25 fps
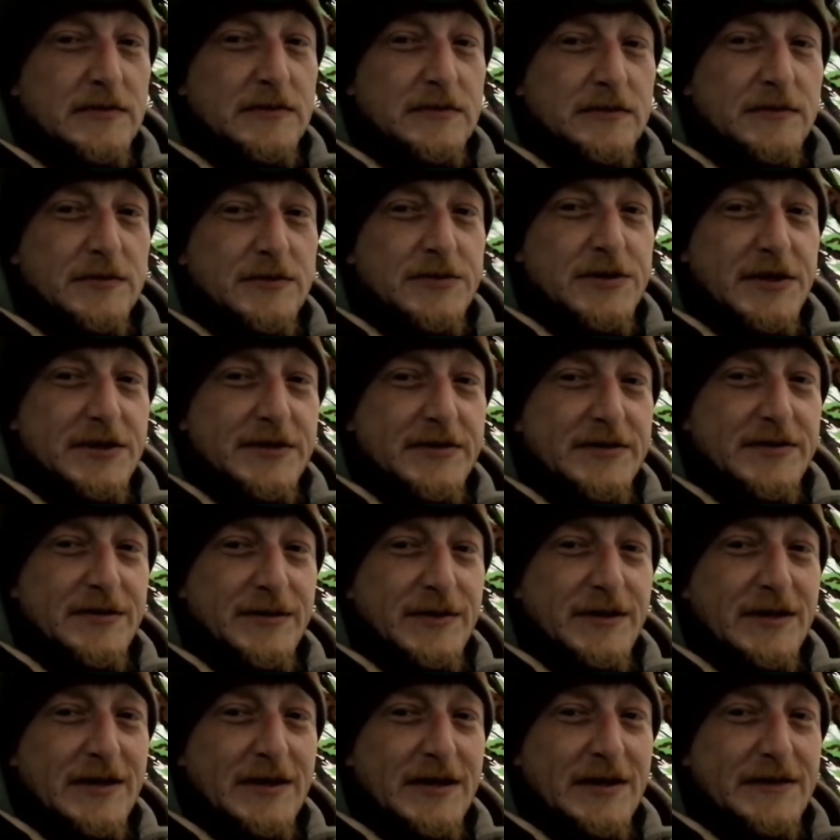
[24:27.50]
what chance
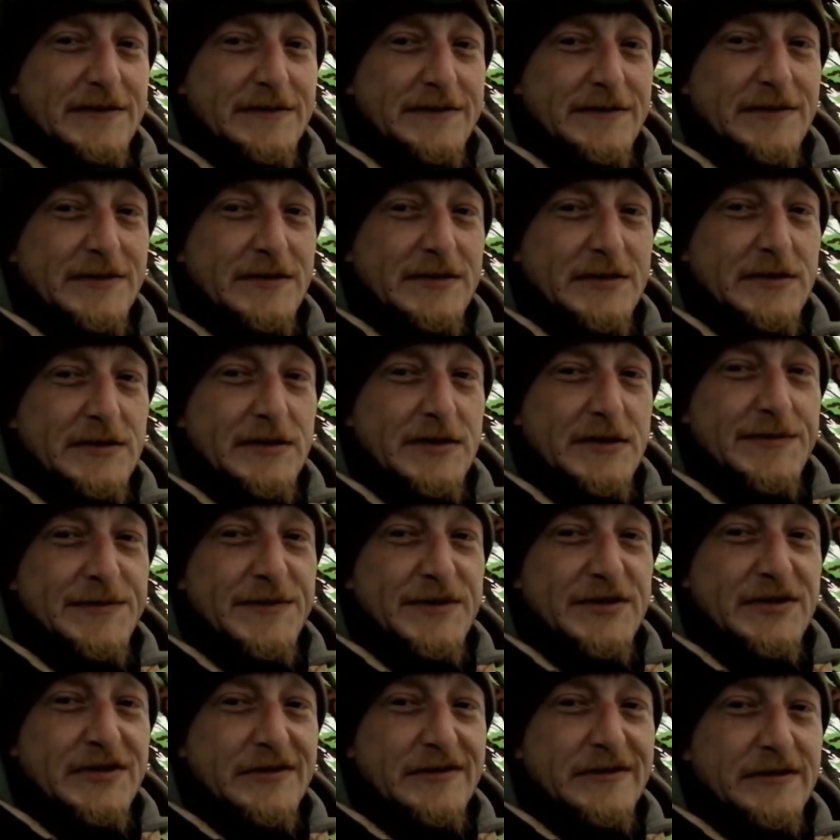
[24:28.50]
do I have, really? Let's be
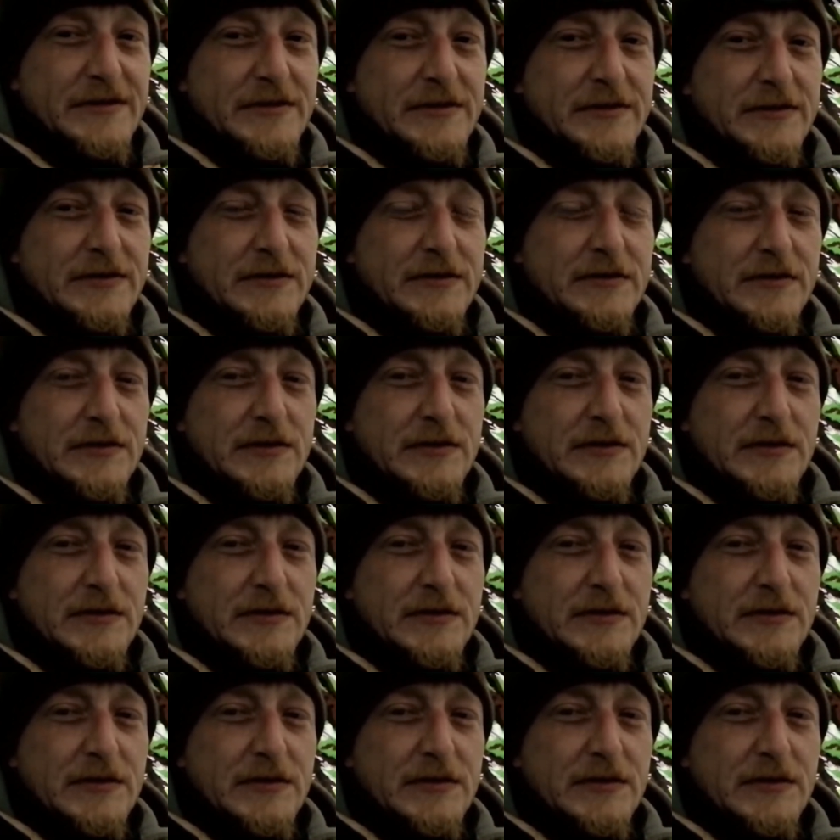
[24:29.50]
serious.